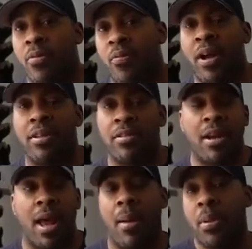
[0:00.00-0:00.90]
fights
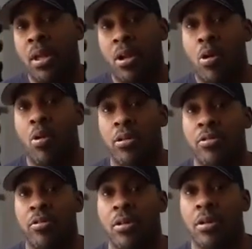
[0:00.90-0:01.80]
that are happening in
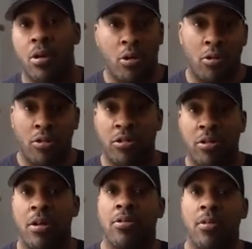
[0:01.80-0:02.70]
courts across this
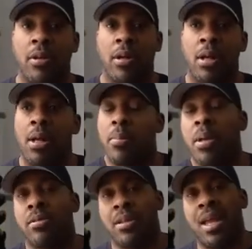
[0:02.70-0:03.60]
country,
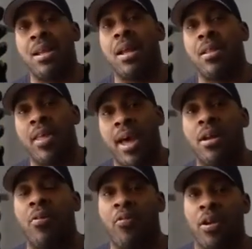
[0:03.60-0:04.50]
because again,
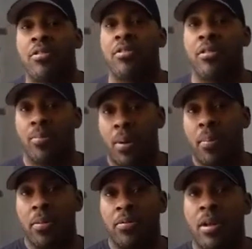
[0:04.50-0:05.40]
that affects us as
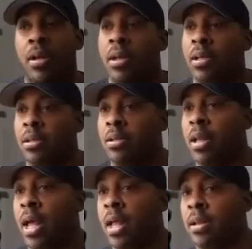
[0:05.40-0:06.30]
preppers.
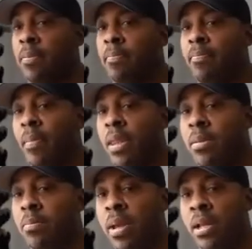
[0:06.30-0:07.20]
And
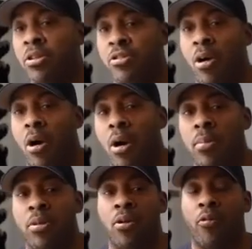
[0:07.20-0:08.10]
being
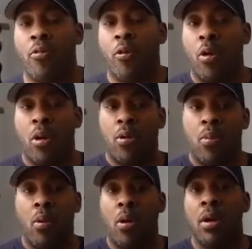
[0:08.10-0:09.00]
disarmed for a
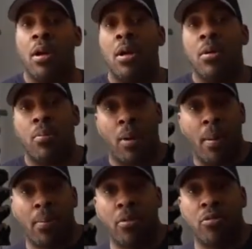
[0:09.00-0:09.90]
war,
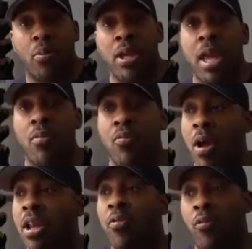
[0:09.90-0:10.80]
preppers, we get
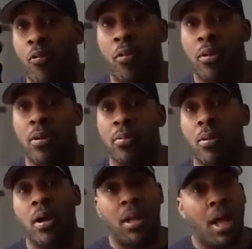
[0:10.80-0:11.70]
ready for,
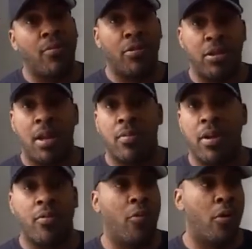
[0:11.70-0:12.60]
a lot of us are getting
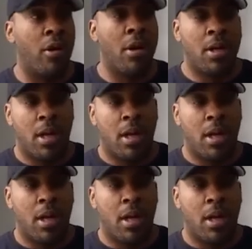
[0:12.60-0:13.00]
ready for,